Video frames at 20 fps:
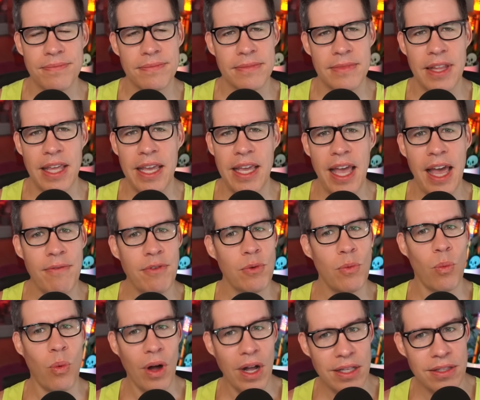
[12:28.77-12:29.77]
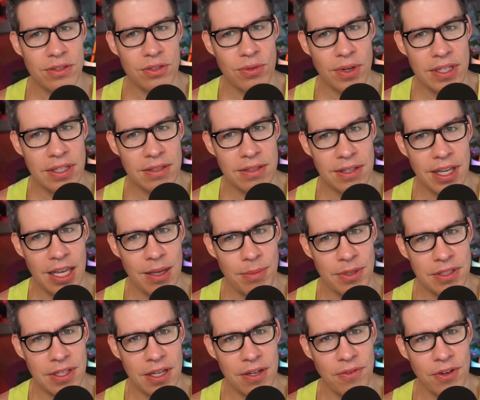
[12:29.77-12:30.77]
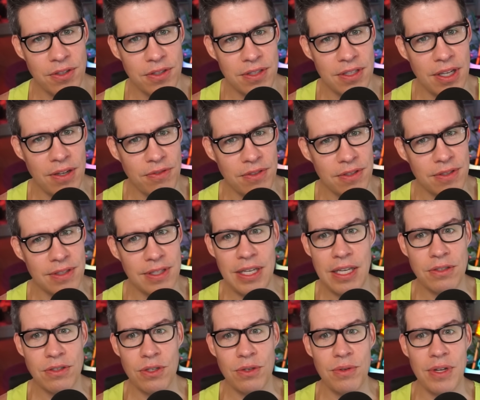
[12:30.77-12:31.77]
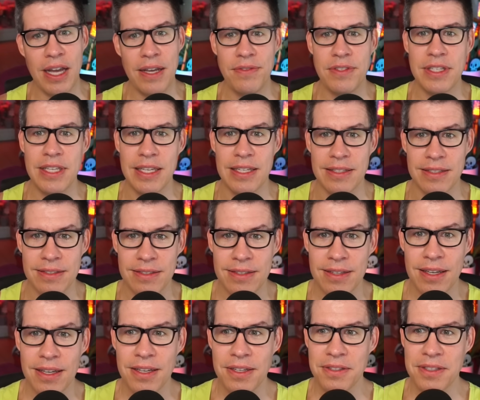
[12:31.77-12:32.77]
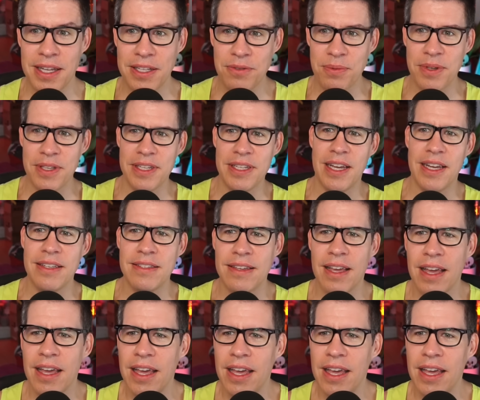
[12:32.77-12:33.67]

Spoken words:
And they haven't once tried to scam us out of our CS2 knife skins. So that's really nice.